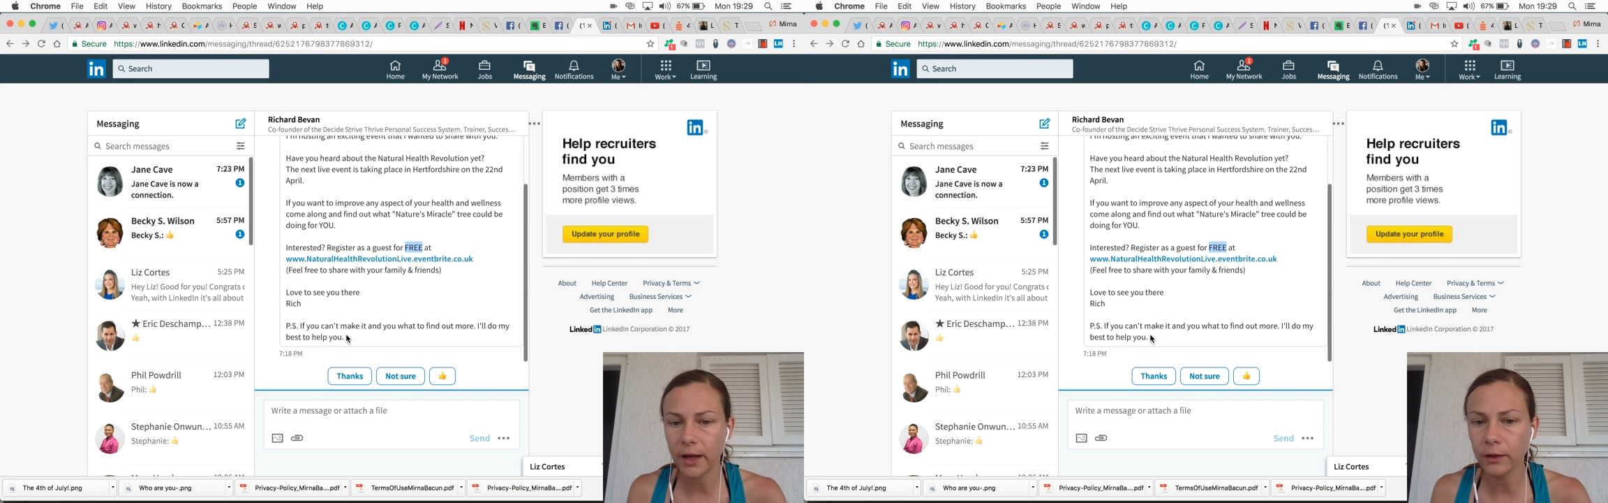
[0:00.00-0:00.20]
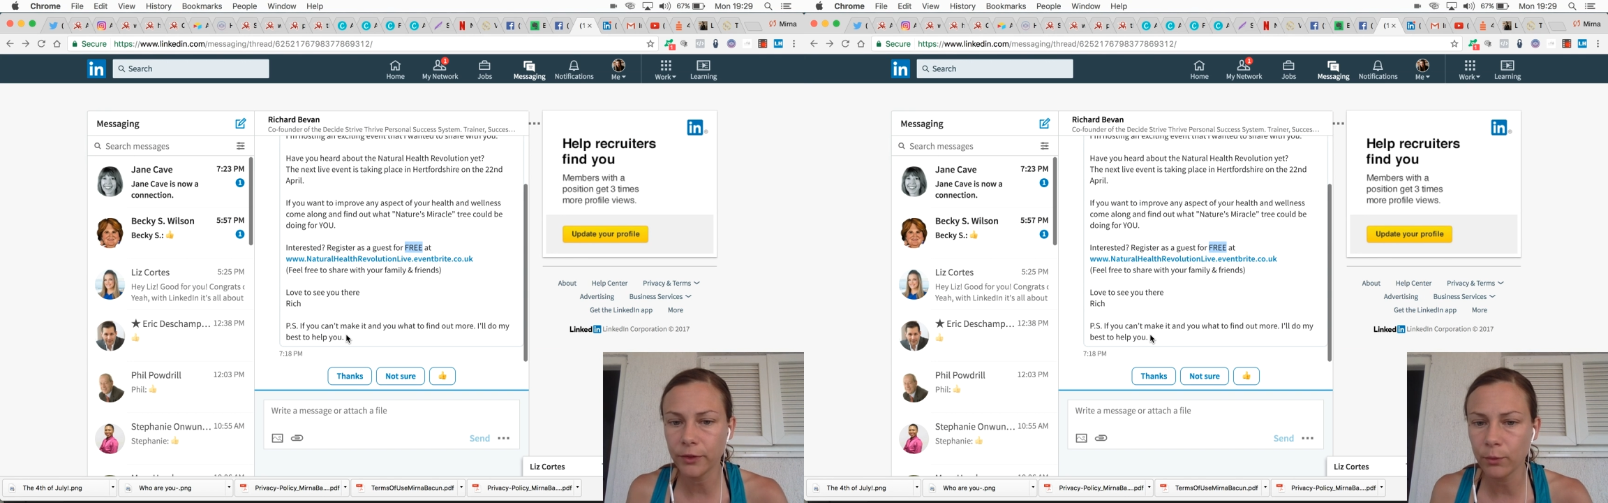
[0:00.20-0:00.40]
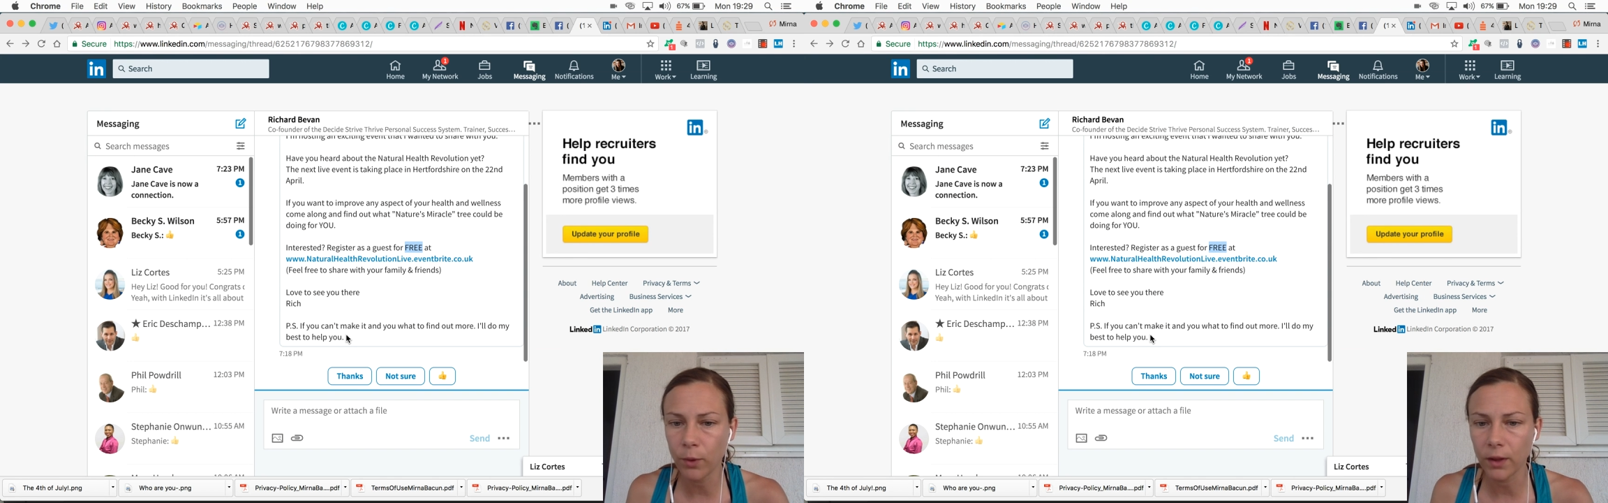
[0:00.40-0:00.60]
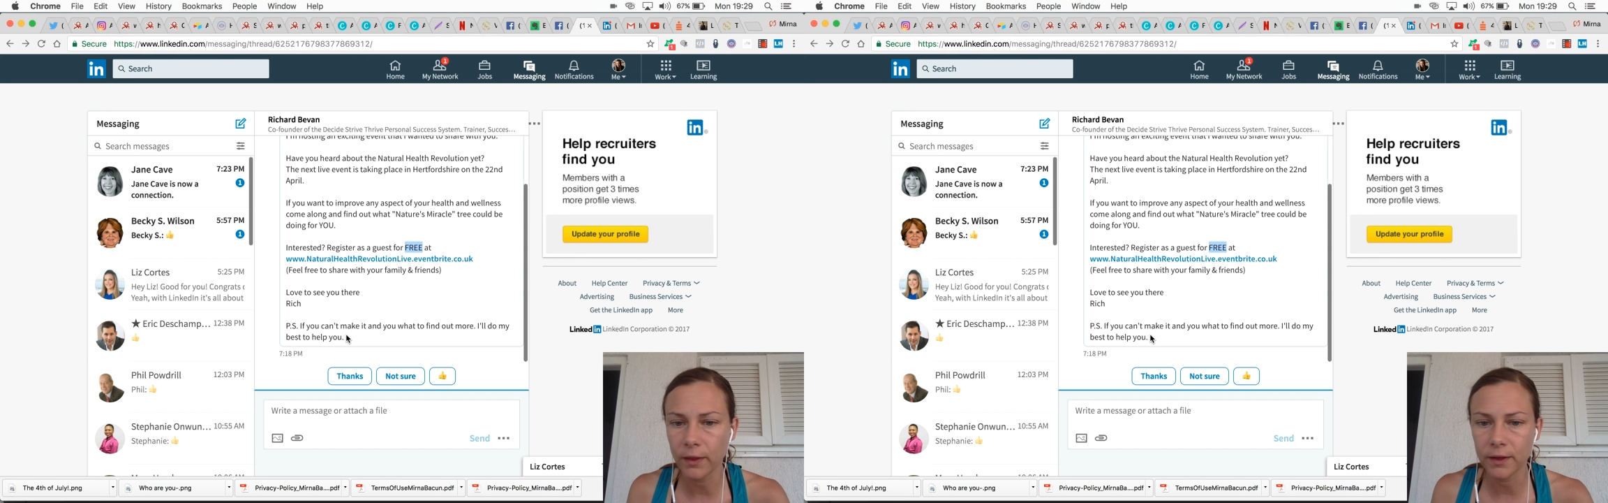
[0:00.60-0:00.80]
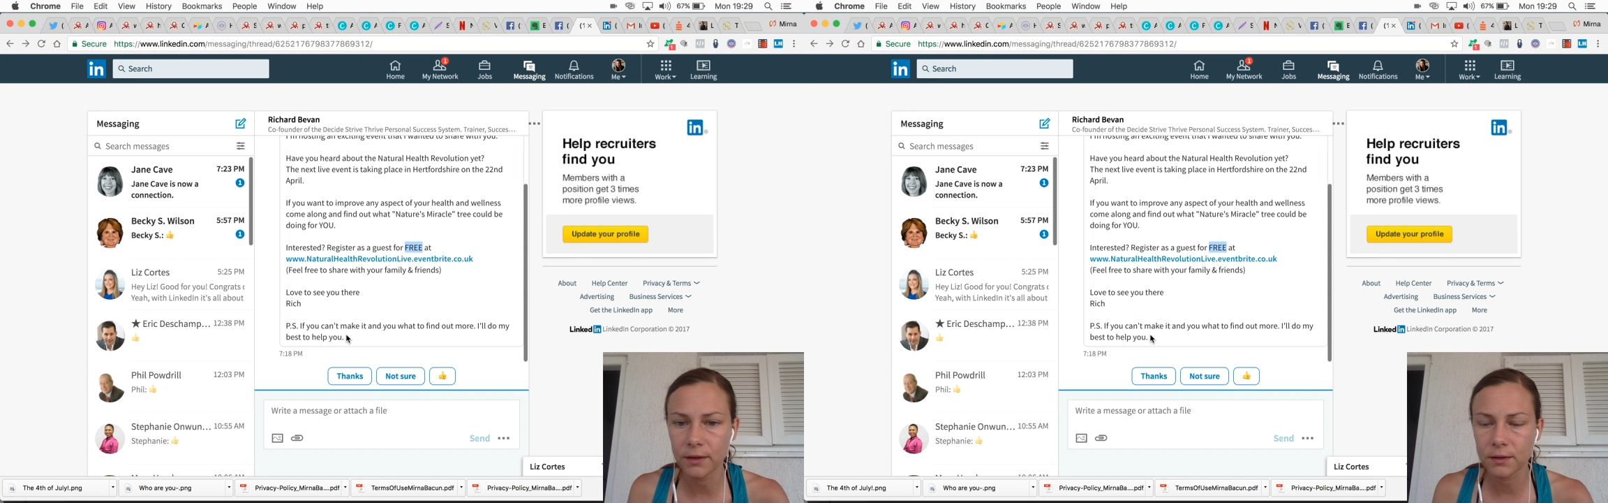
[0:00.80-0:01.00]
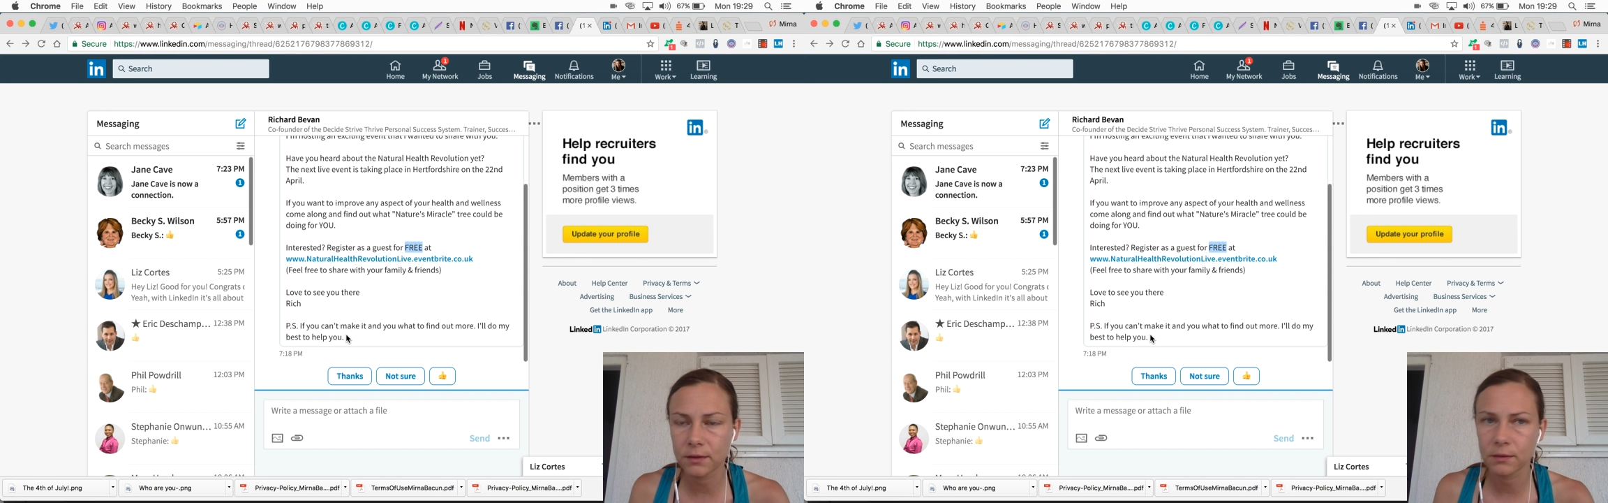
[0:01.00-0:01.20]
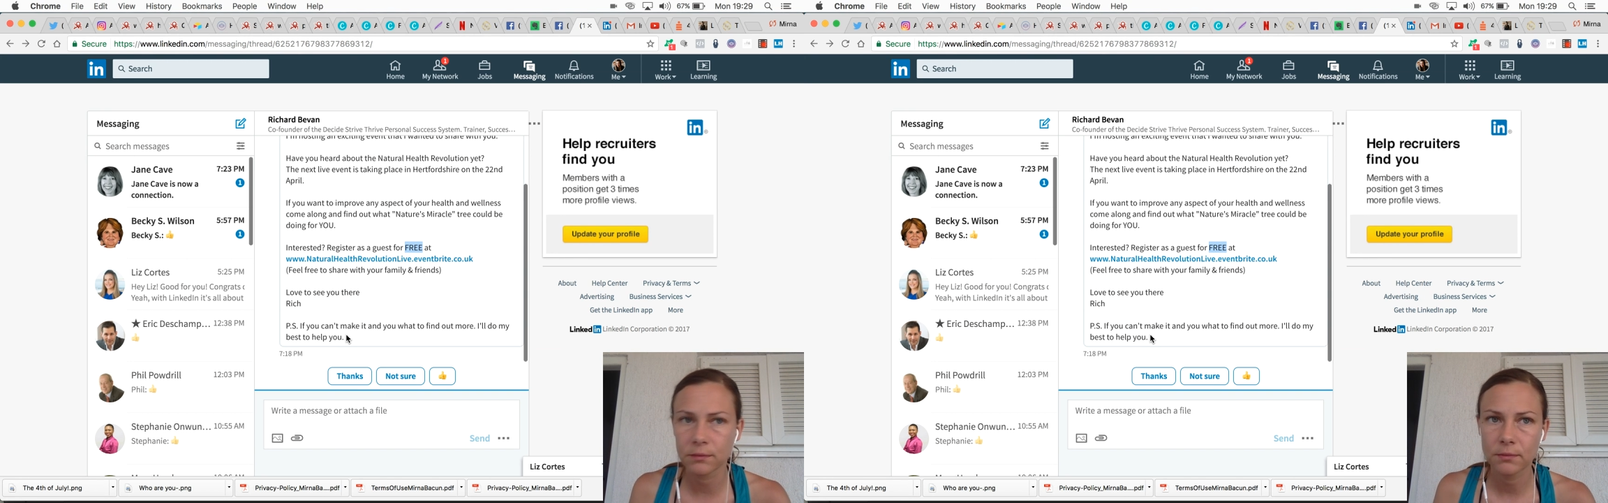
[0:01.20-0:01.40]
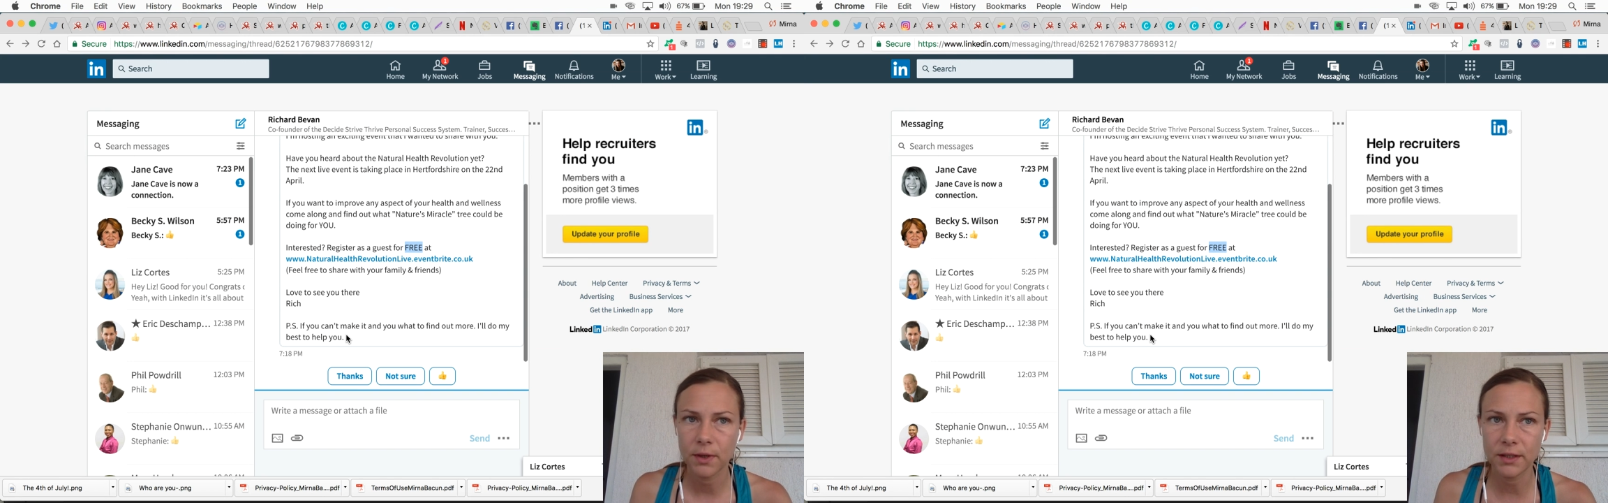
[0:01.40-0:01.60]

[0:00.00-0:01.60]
health and wellness